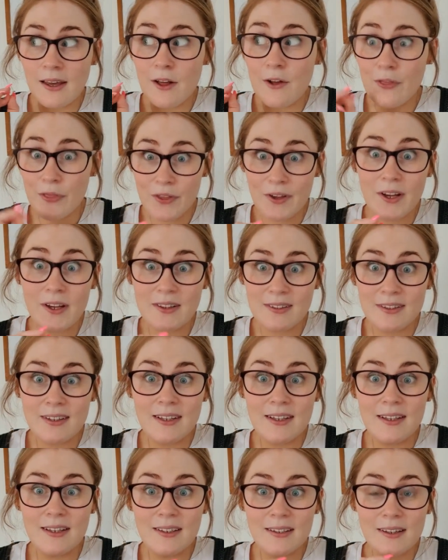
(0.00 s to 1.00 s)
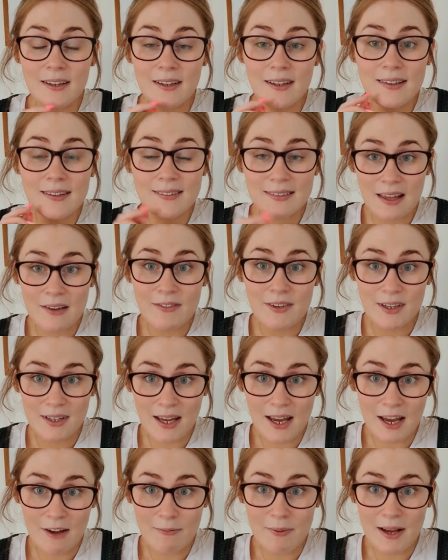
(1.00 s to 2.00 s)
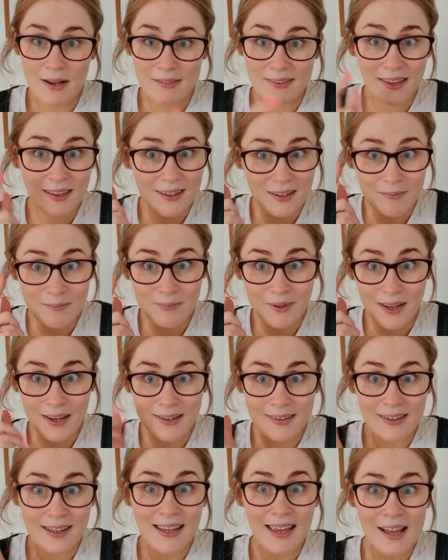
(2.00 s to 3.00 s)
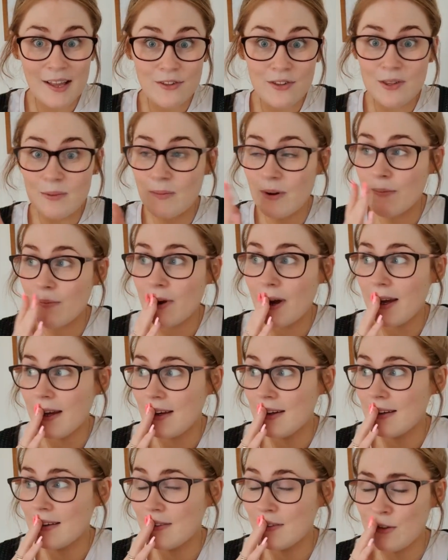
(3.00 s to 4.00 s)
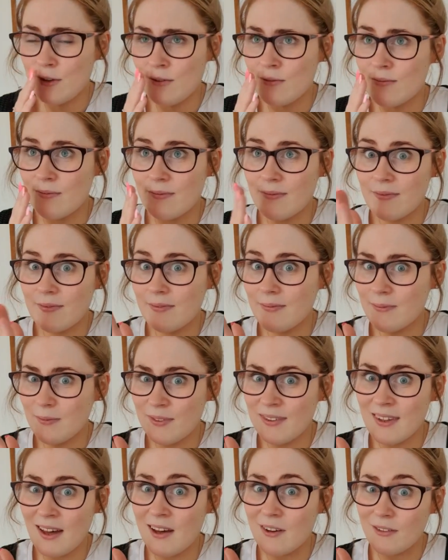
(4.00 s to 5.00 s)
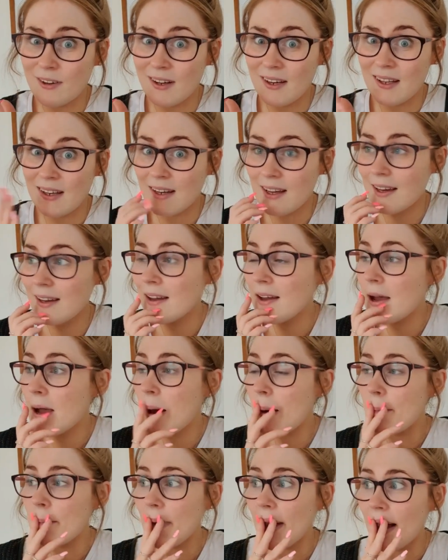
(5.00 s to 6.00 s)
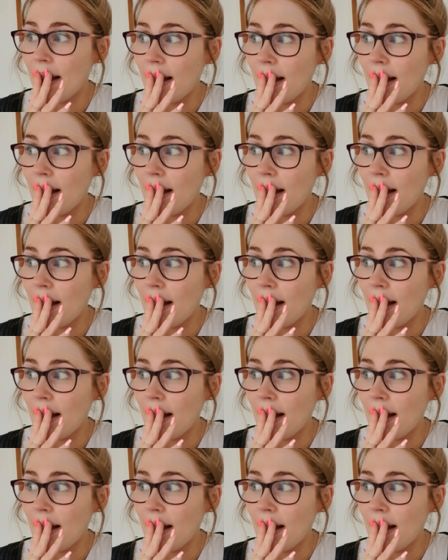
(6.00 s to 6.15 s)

I was 13, 7.5 pounds. That number is like etched in my brain, which is sad really, isn't it?